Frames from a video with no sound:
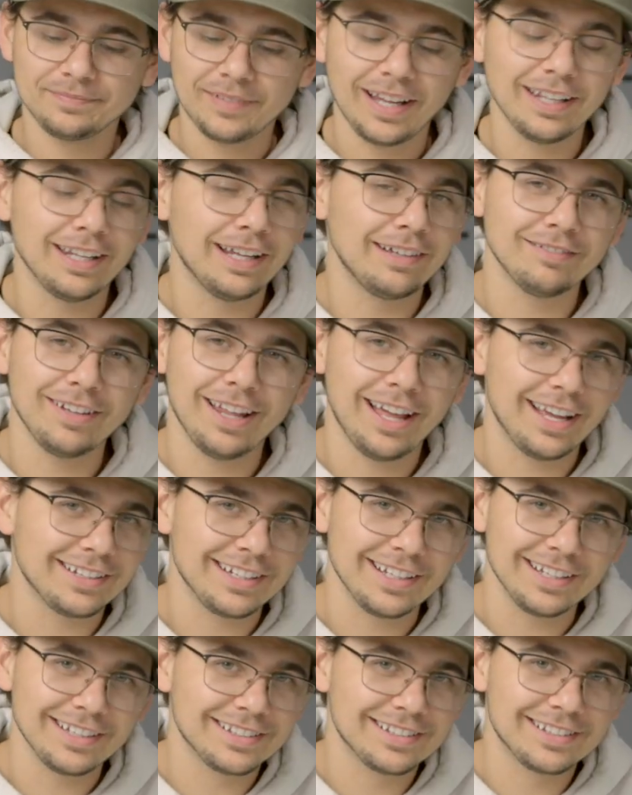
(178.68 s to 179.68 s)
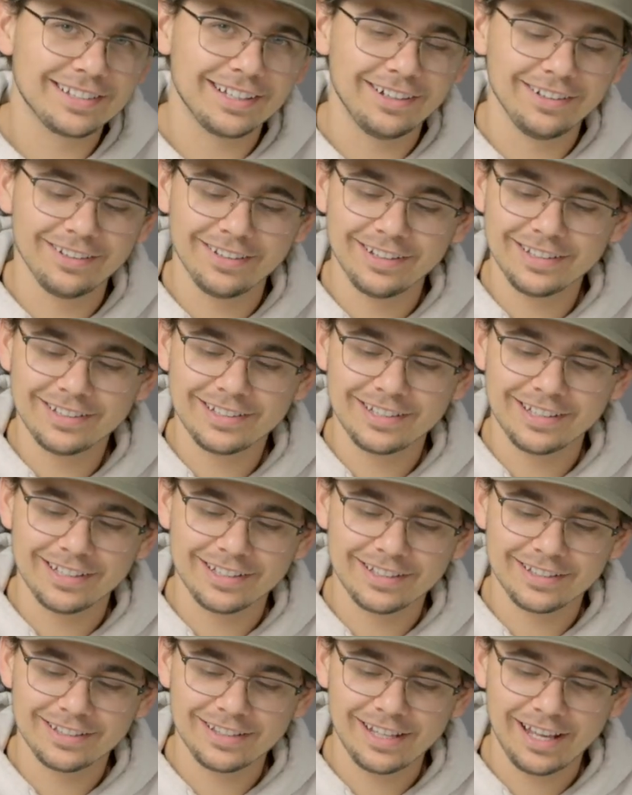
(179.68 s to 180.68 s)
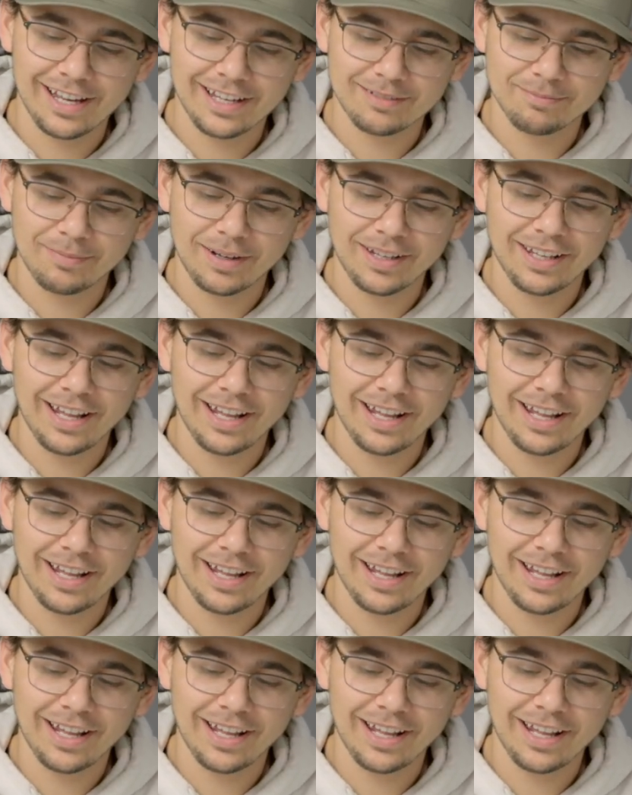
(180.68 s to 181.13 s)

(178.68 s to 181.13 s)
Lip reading: I love lattes, so this is like my